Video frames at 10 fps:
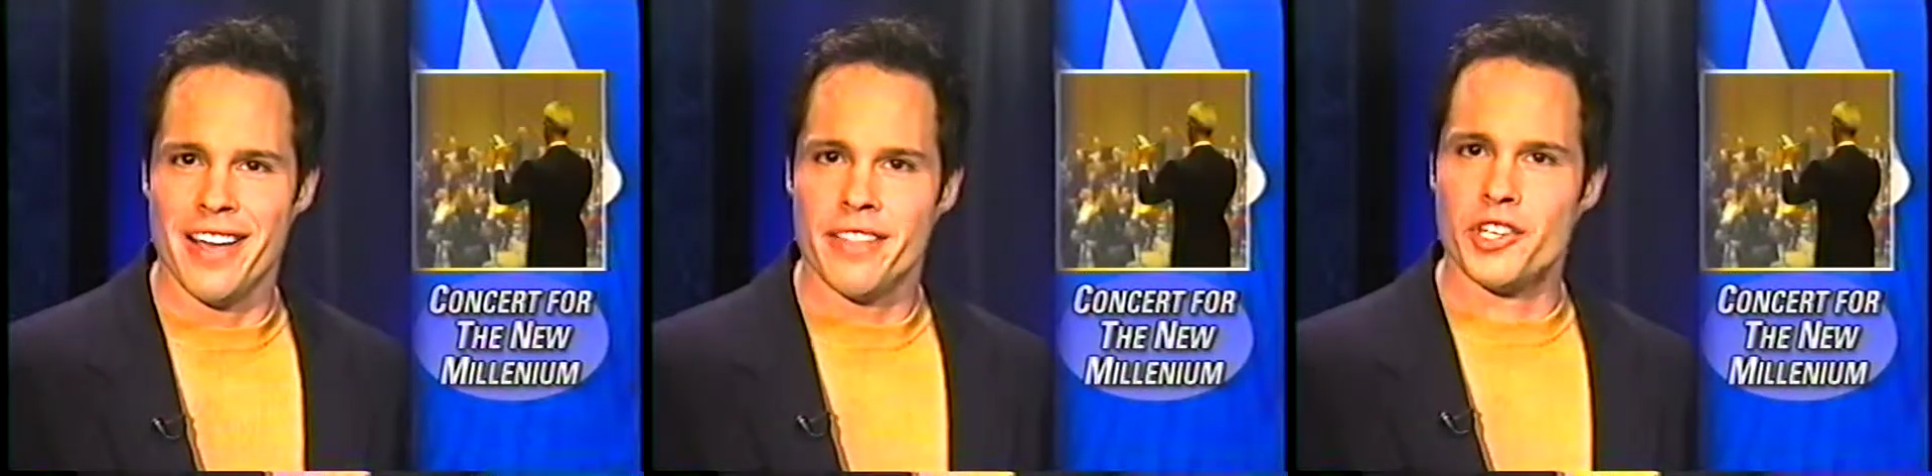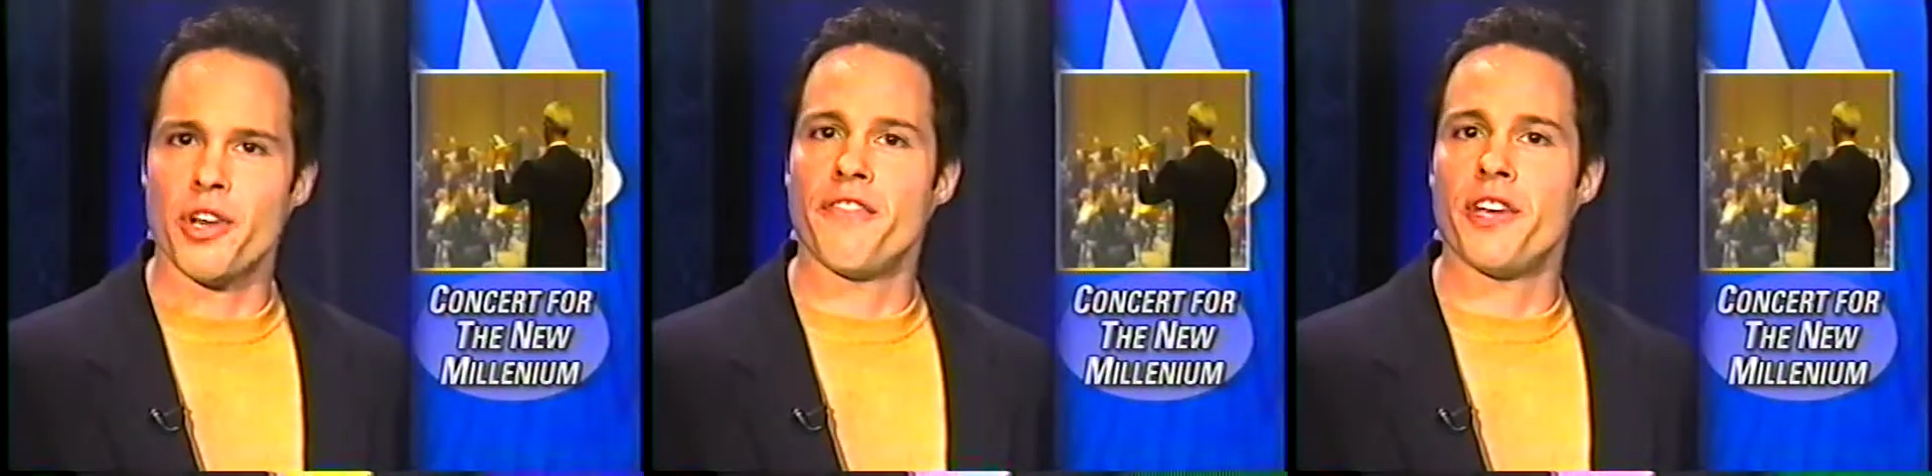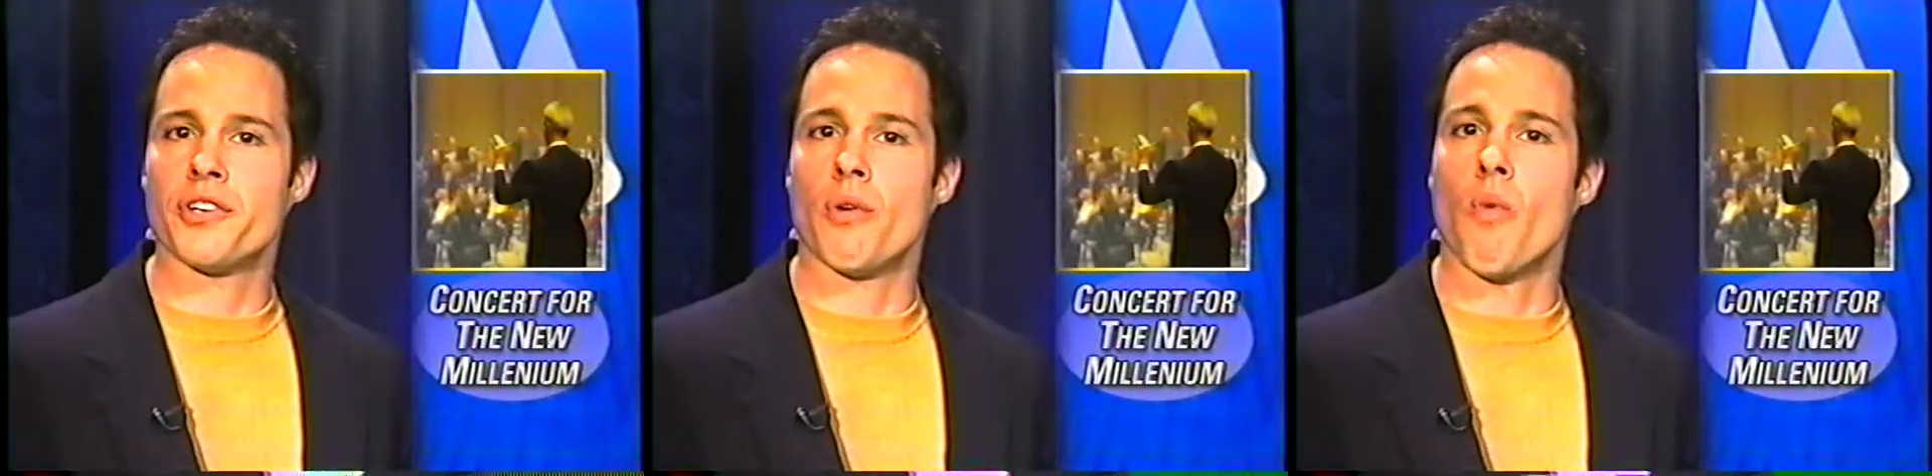This show
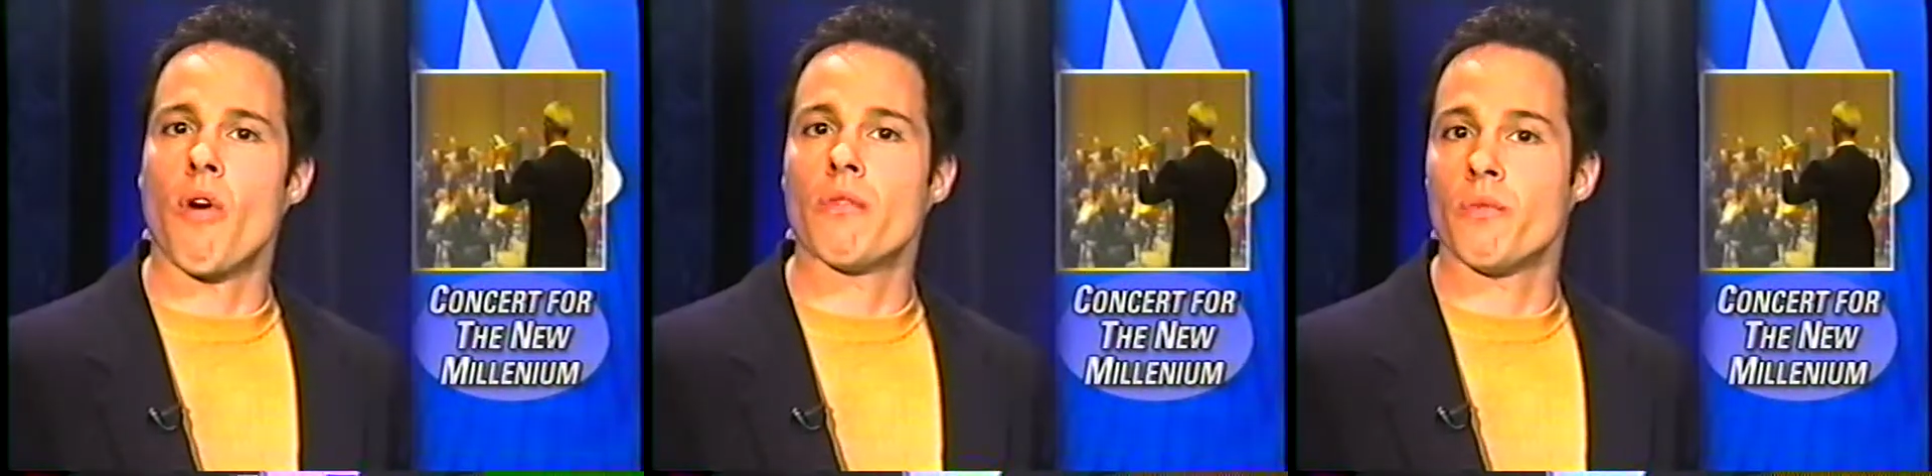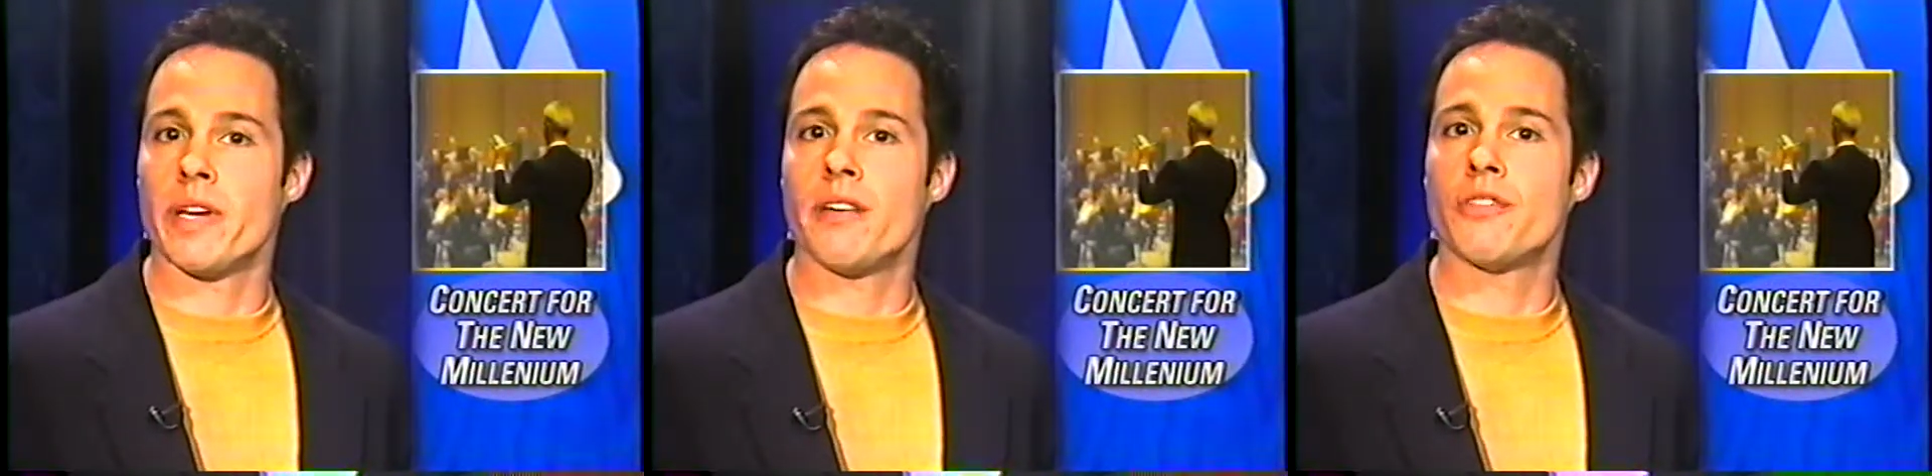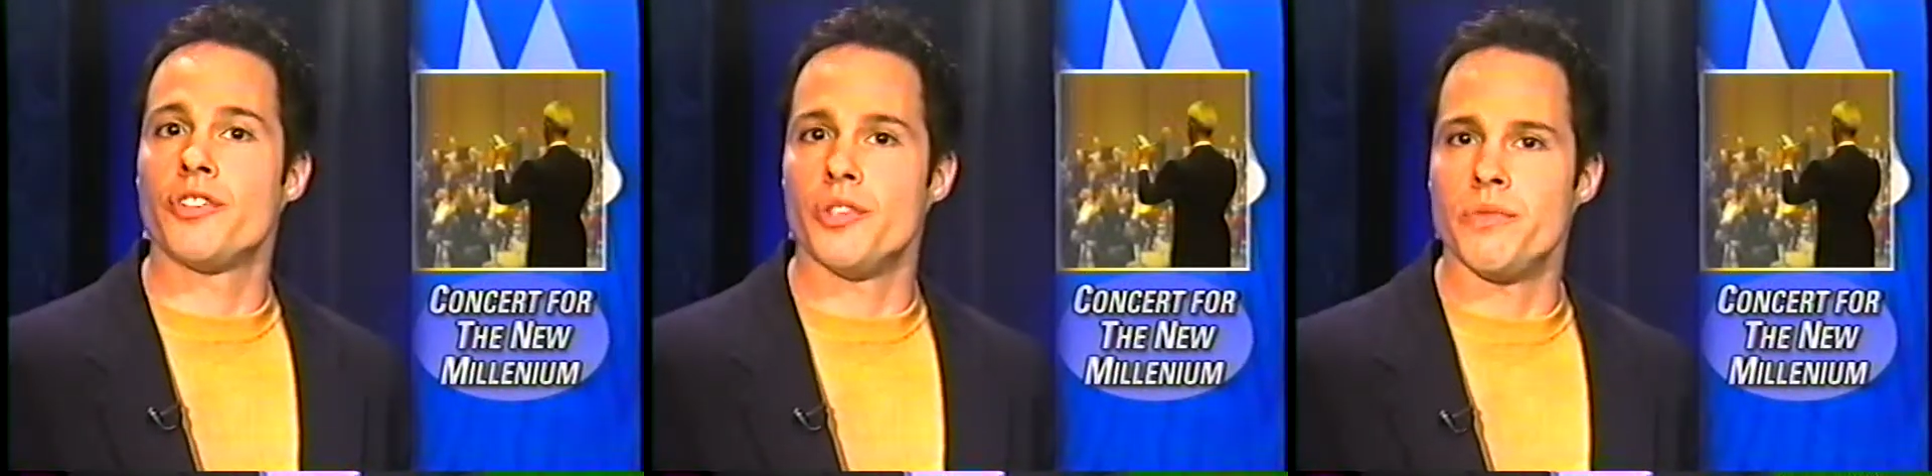featured award winner
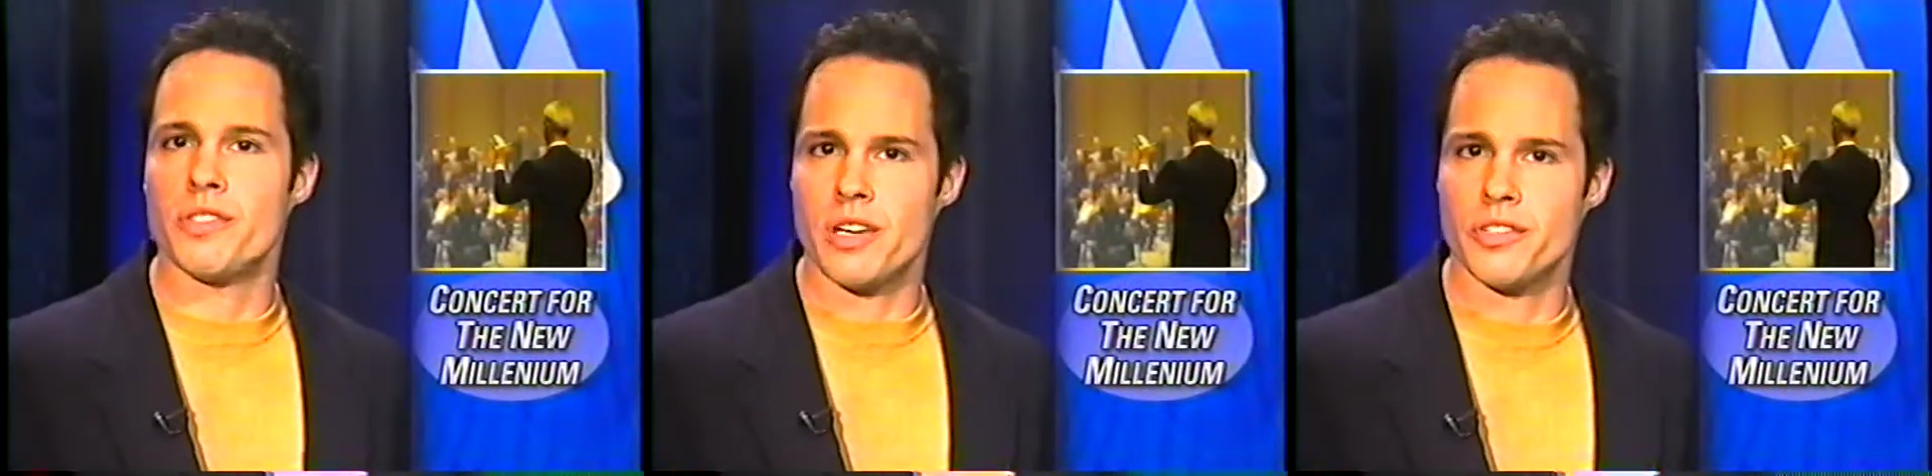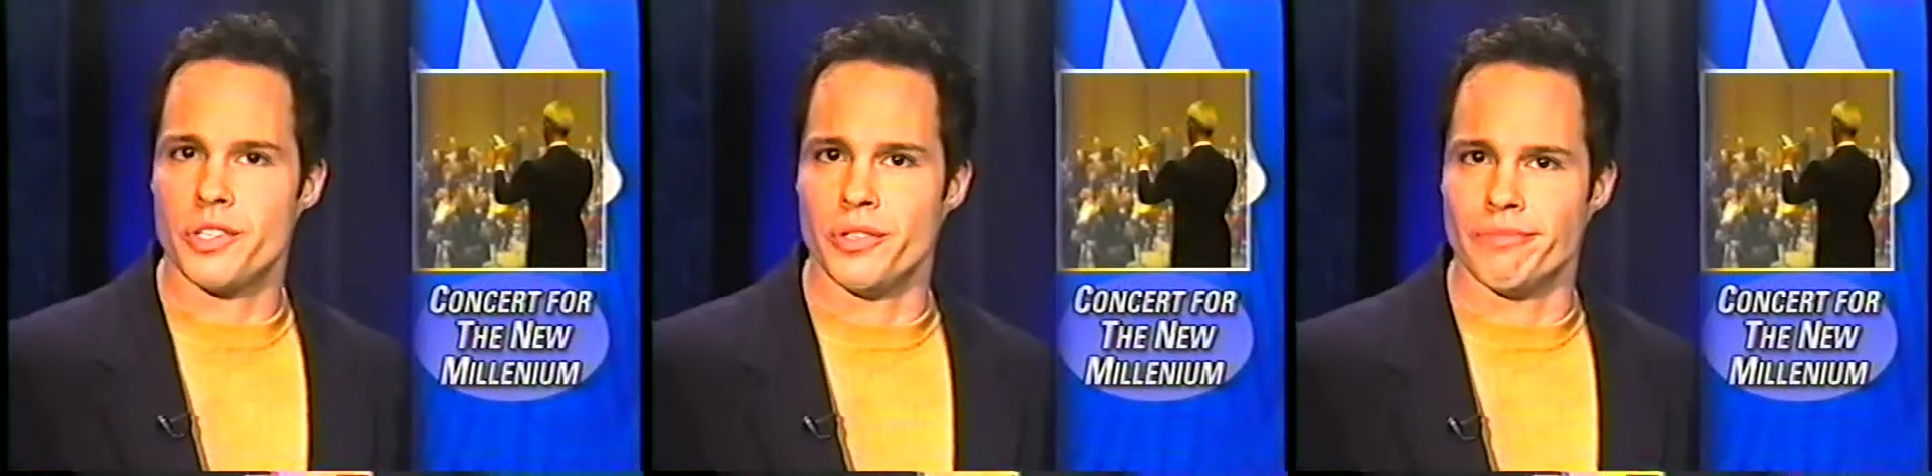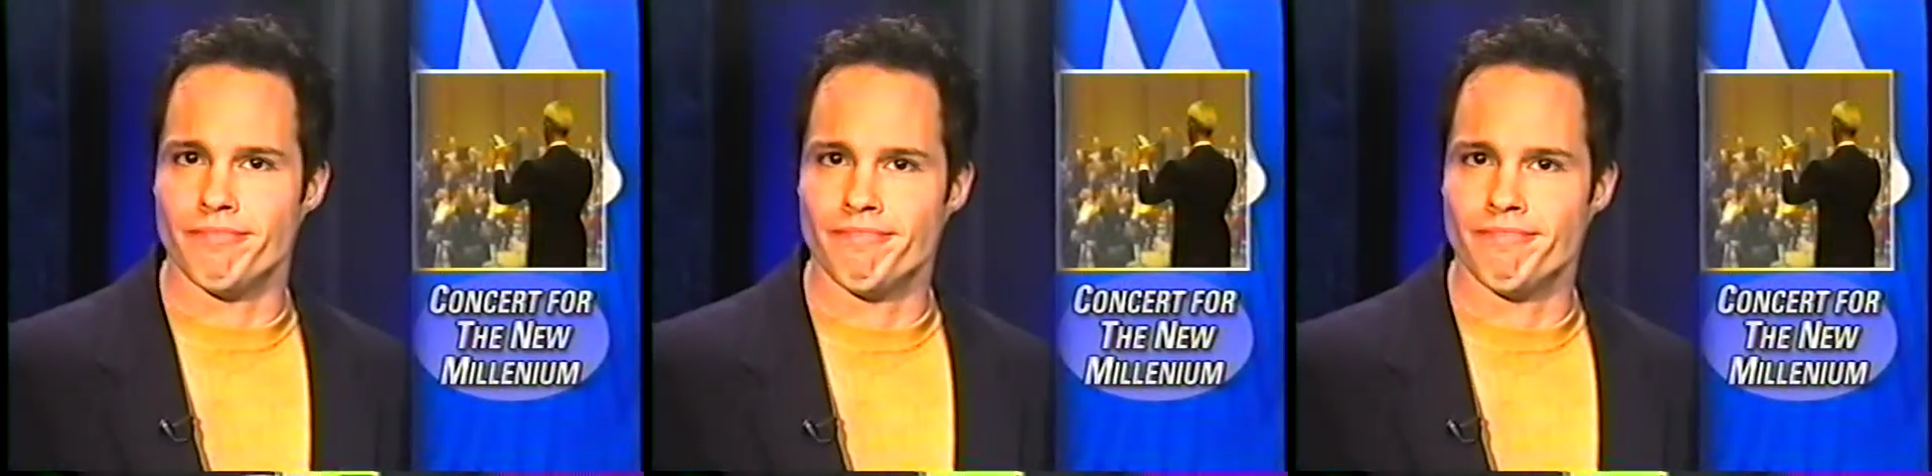Joon Sung Joon.